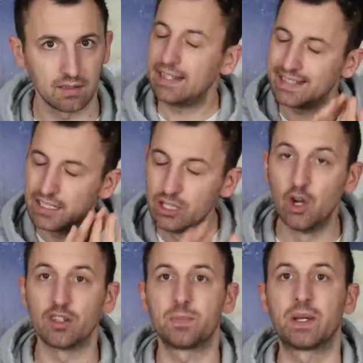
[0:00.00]
It is
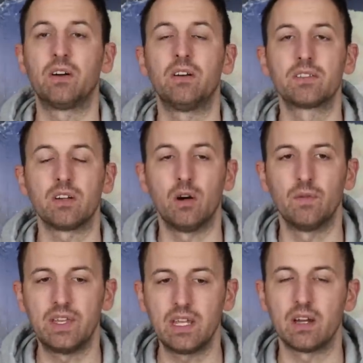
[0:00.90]
not because
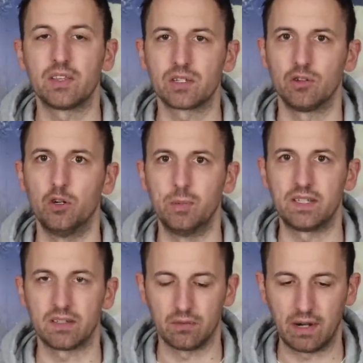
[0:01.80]
of the Earth's
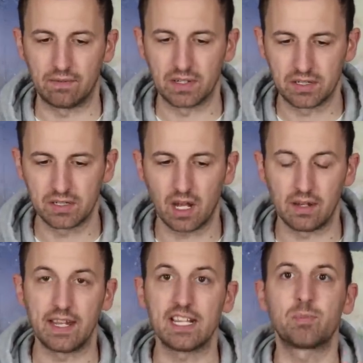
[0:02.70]
orbit around the
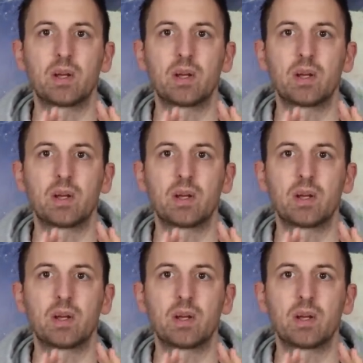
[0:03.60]
Sun, it's